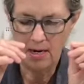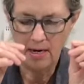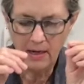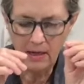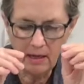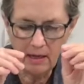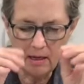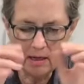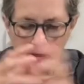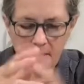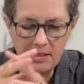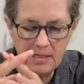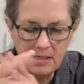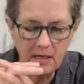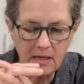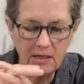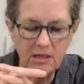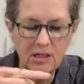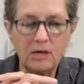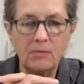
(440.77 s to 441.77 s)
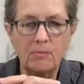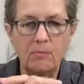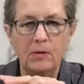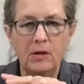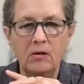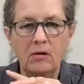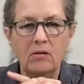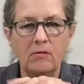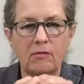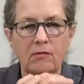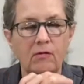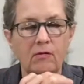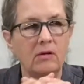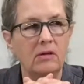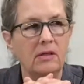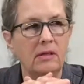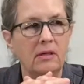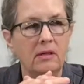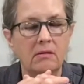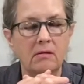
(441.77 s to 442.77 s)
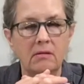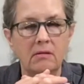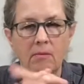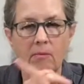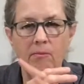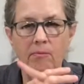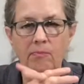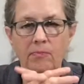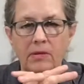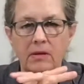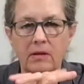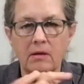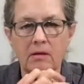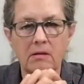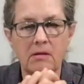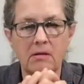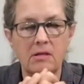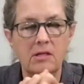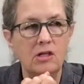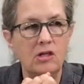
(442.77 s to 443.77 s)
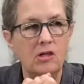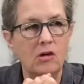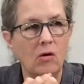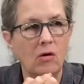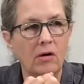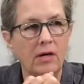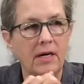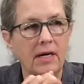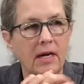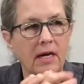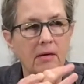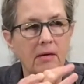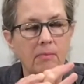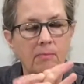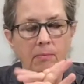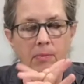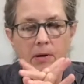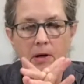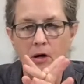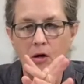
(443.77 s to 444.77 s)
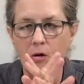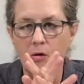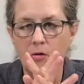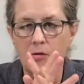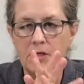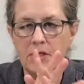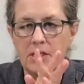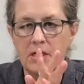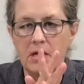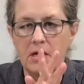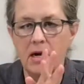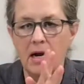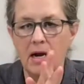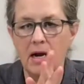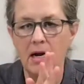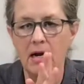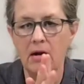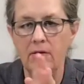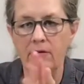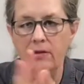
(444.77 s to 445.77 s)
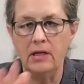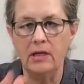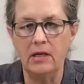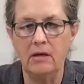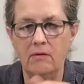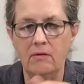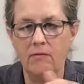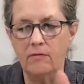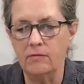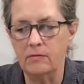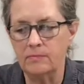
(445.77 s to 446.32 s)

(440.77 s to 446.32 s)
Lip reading: It is such a beautiful little story and post, and how they